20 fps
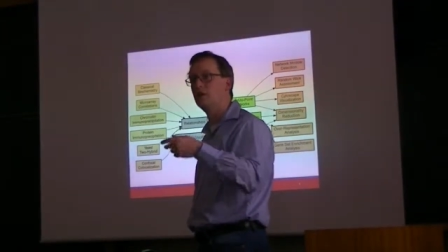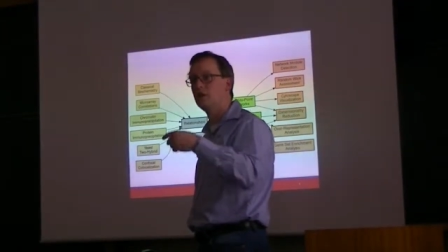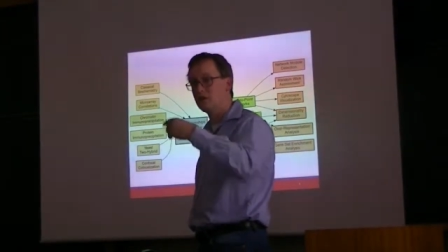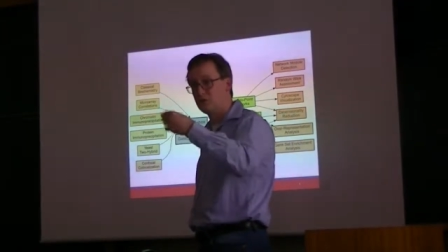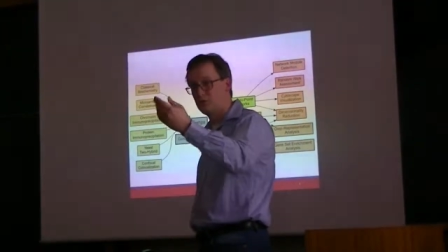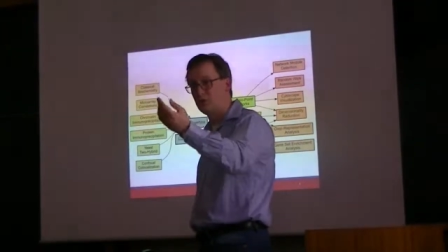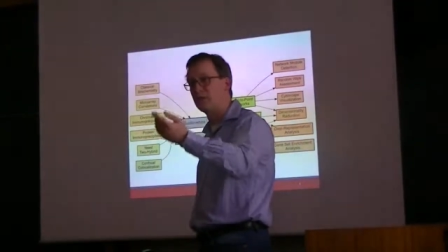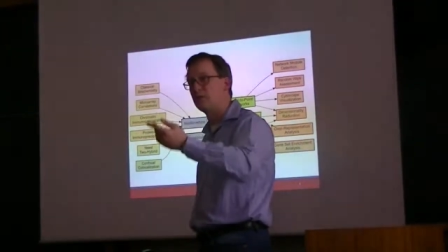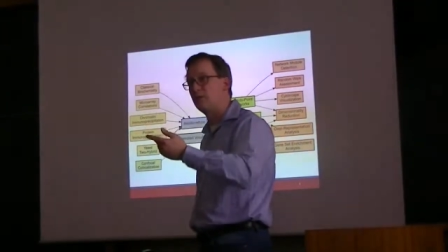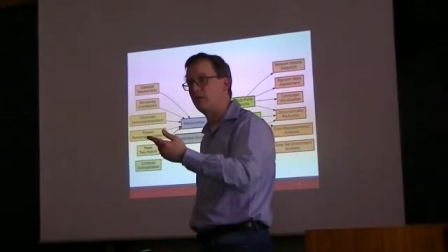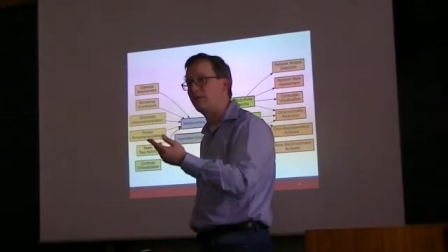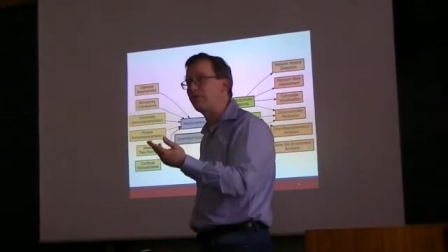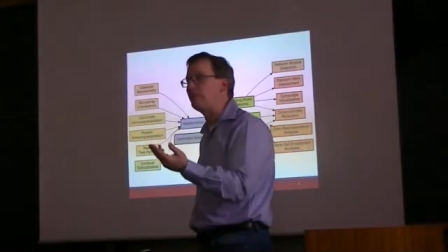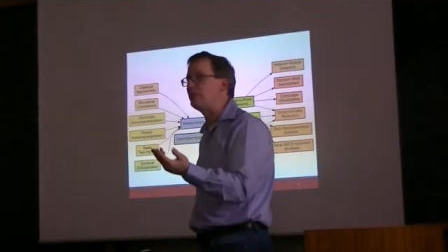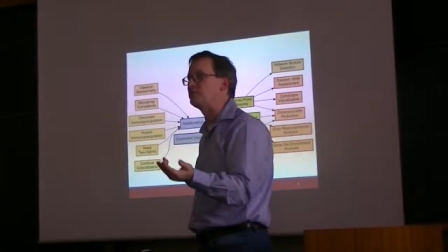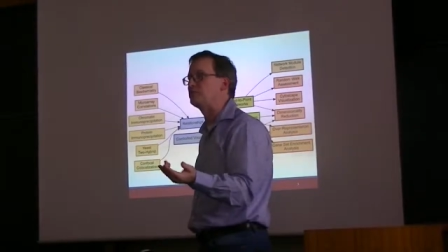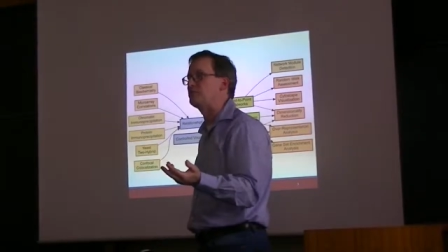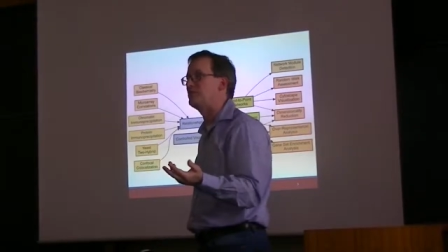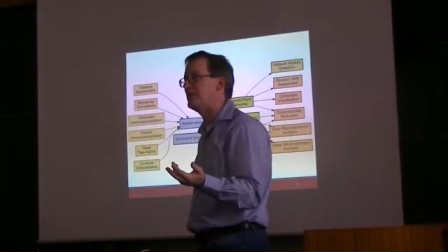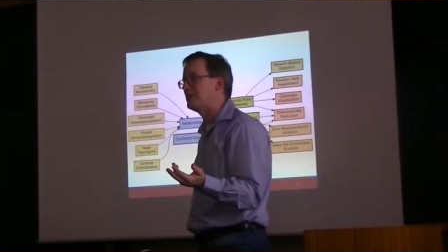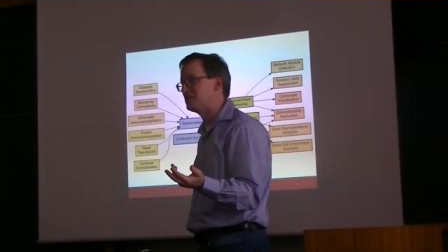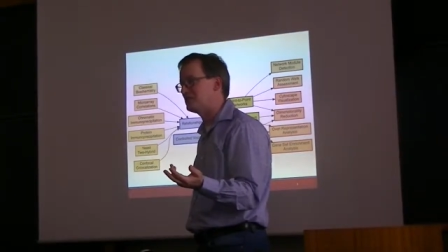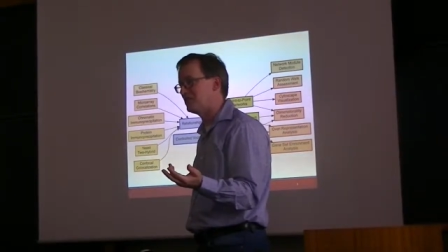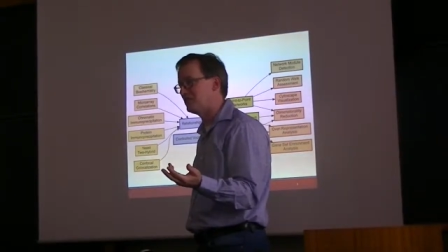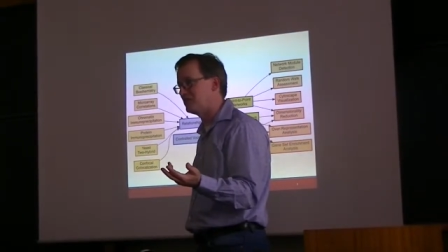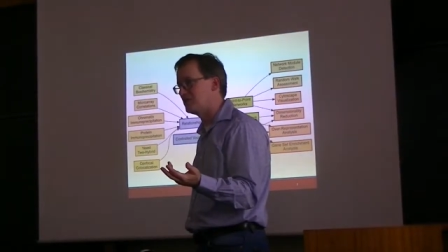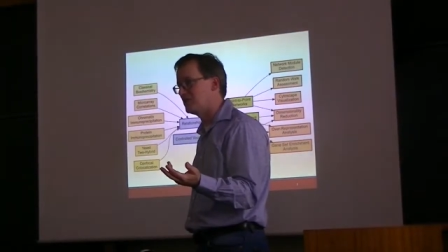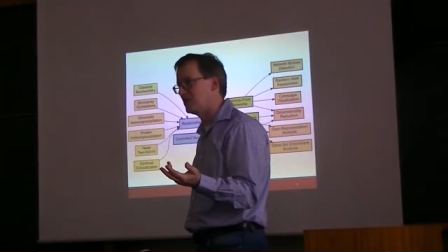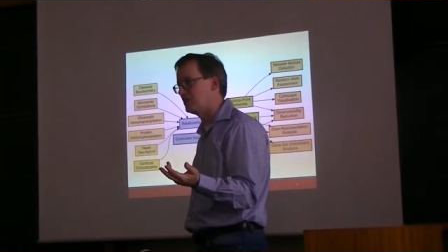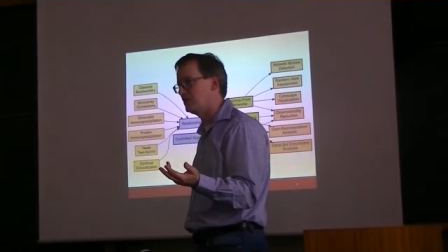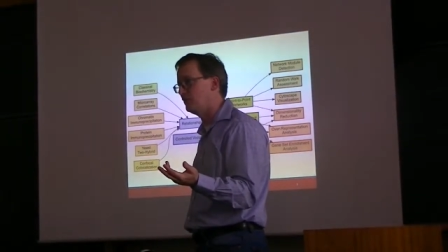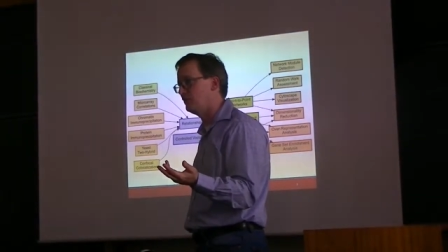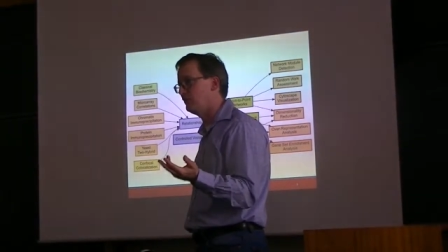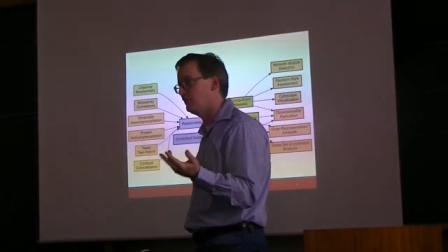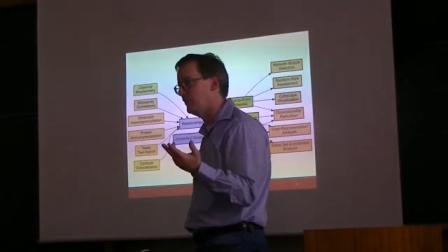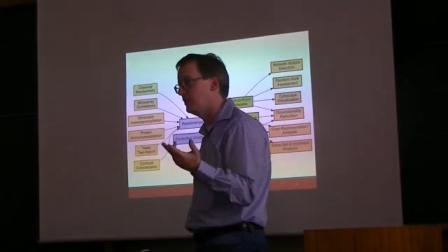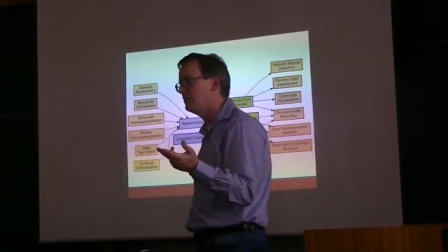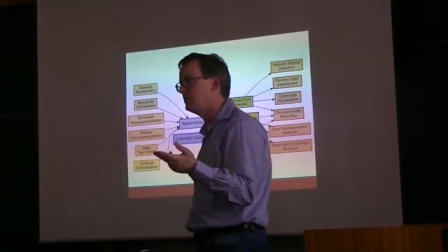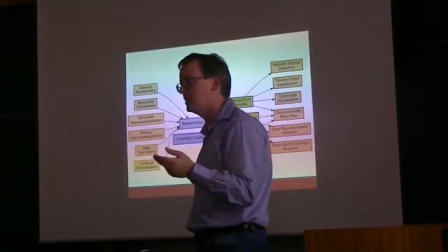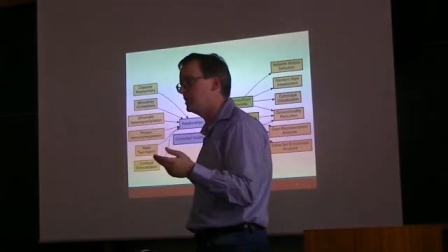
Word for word: trigger a false positive signal from